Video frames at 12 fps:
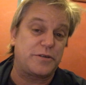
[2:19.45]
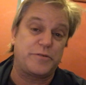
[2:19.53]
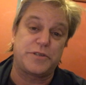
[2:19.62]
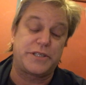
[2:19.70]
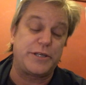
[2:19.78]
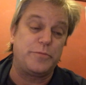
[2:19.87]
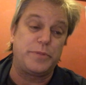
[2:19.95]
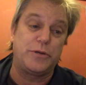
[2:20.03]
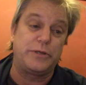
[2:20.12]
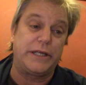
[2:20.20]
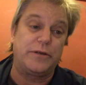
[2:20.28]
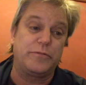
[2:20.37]
So it's still
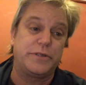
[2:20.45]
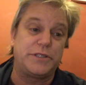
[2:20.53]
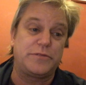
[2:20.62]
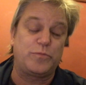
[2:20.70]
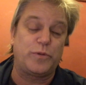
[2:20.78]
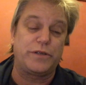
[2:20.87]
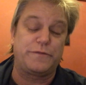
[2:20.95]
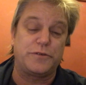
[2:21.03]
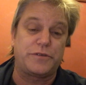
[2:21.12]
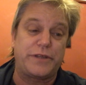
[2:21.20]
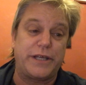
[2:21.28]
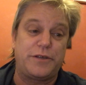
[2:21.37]
building, which is
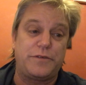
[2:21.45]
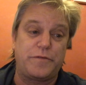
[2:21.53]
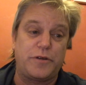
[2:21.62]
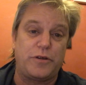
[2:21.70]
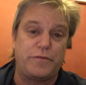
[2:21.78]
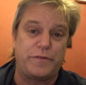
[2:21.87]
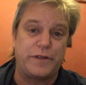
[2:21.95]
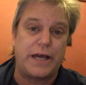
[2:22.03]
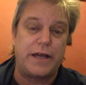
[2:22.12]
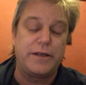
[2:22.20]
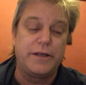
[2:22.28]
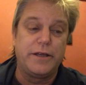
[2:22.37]
wonderful. So thank you a lot for
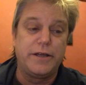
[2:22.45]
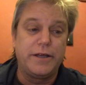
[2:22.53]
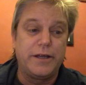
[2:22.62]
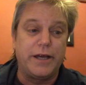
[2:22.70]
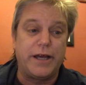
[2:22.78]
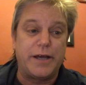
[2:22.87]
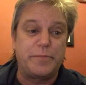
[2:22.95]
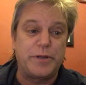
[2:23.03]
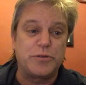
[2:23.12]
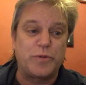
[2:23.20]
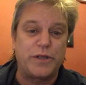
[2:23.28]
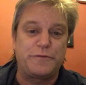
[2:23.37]
that. But
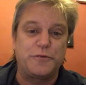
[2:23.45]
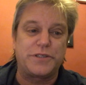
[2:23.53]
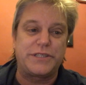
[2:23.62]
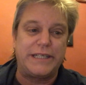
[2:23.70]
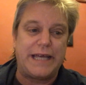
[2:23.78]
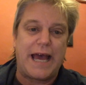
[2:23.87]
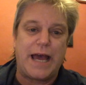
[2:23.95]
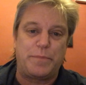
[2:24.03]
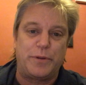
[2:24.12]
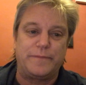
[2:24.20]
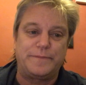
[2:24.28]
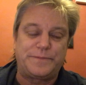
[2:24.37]
it was wonderful to see that
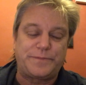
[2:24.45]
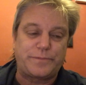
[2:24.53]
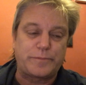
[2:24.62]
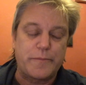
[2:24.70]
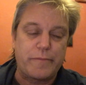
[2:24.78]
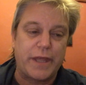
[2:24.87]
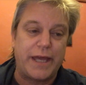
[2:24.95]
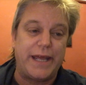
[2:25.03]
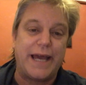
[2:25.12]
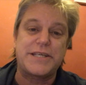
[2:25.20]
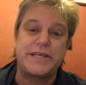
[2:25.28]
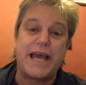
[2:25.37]
happen.
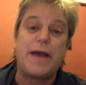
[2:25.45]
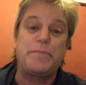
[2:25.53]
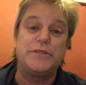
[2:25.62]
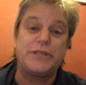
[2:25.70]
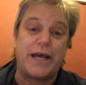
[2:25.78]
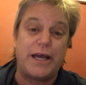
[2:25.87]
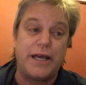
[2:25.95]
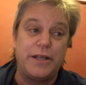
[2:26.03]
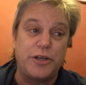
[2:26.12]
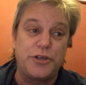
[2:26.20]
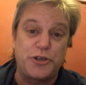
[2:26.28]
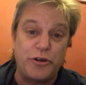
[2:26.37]
And it actually happened
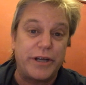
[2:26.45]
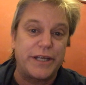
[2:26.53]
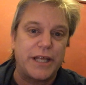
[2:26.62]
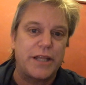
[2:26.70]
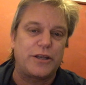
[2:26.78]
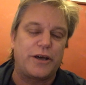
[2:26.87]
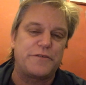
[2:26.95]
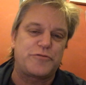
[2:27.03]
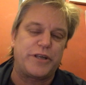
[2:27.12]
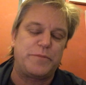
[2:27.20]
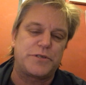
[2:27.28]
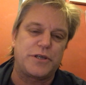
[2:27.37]
during another live
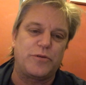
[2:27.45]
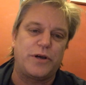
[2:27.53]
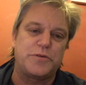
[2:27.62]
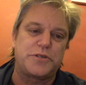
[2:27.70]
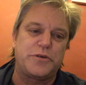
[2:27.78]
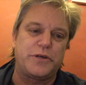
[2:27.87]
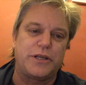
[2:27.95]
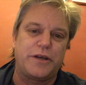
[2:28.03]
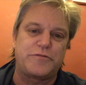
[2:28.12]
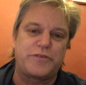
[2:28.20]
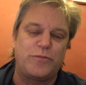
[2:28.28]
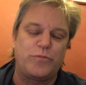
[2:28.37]
stream. So I was doing a
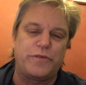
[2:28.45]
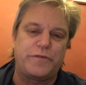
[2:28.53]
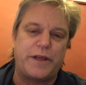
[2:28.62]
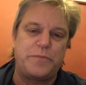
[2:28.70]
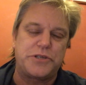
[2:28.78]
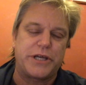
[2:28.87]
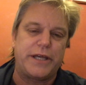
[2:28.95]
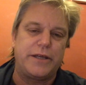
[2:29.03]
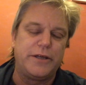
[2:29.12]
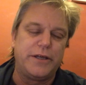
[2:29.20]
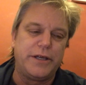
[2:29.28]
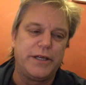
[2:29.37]
live stream with MJ
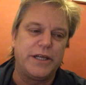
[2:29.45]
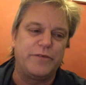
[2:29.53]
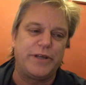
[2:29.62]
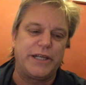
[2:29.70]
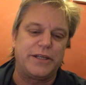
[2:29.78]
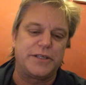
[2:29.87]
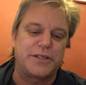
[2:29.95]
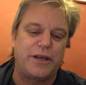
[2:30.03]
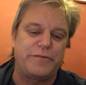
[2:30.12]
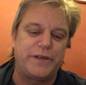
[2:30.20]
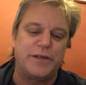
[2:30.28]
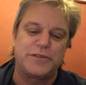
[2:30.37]
at Reading This
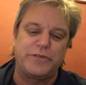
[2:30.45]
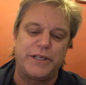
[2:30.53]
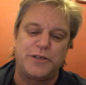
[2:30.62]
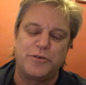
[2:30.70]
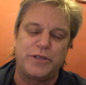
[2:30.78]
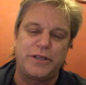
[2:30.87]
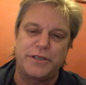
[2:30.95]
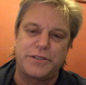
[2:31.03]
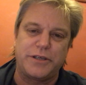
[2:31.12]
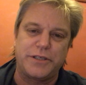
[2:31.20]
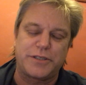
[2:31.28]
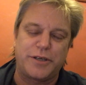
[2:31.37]
Life and that was really cool. And
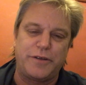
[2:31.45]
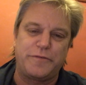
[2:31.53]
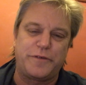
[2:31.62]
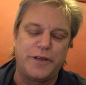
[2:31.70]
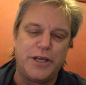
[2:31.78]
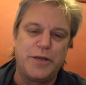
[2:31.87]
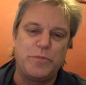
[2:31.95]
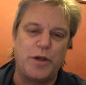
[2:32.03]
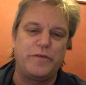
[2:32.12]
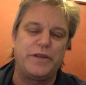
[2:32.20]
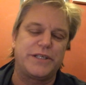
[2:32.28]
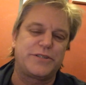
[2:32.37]
it's nice kind of
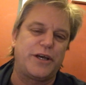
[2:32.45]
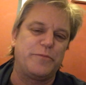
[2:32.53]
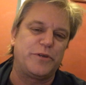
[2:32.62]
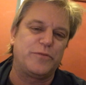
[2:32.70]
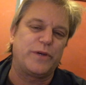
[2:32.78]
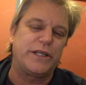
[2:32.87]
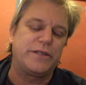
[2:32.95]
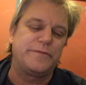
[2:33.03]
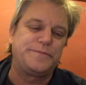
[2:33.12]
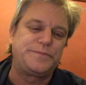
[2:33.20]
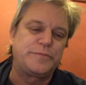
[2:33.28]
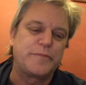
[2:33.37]
moment of excitement
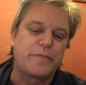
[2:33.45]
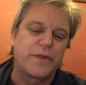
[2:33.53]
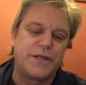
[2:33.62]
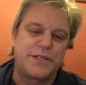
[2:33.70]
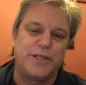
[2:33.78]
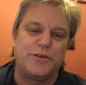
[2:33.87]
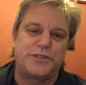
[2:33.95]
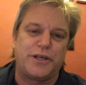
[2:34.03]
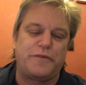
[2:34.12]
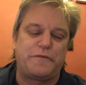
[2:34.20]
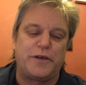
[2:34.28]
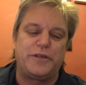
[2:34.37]
when she looked
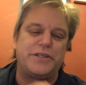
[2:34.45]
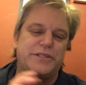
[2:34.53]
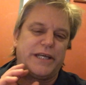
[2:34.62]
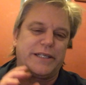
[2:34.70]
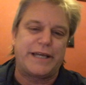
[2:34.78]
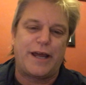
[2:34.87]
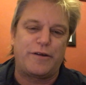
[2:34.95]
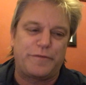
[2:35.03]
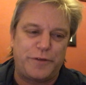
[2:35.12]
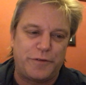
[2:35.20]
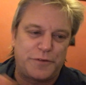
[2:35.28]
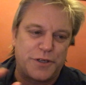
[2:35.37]
at her phone and said,
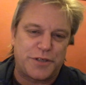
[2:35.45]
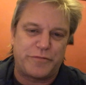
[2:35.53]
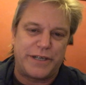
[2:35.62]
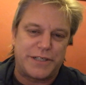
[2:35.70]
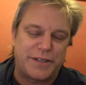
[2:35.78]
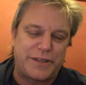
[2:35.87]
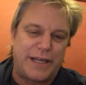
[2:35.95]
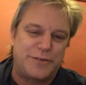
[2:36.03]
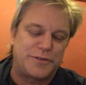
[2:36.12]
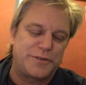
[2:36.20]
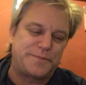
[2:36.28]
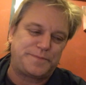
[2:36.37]
Gareth, you've just reached
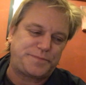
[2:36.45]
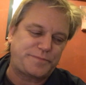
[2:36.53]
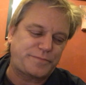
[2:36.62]
1,000.